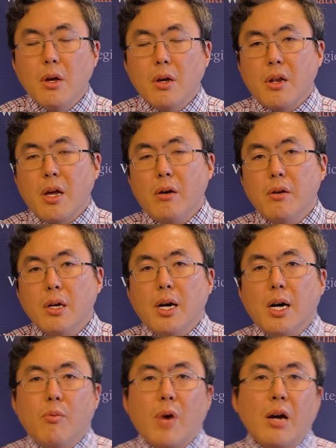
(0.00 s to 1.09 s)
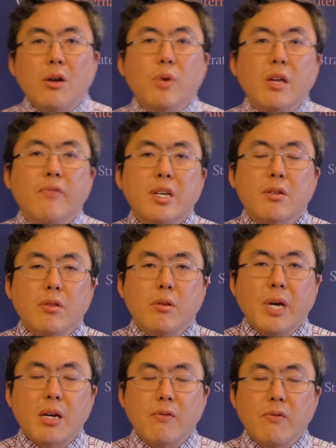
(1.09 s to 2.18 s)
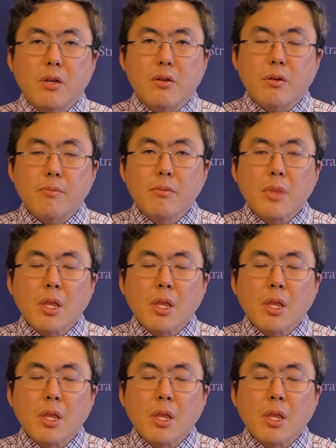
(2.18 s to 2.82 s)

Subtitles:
Now, how do we invest on the back of this?